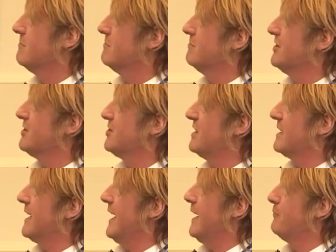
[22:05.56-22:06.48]
Richard
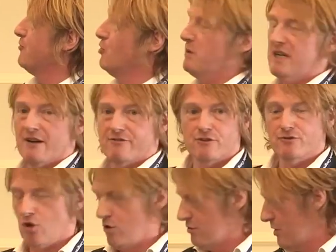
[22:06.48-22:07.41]
Lamb, former governor
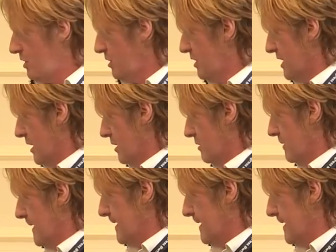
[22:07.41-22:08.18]
of Colorado,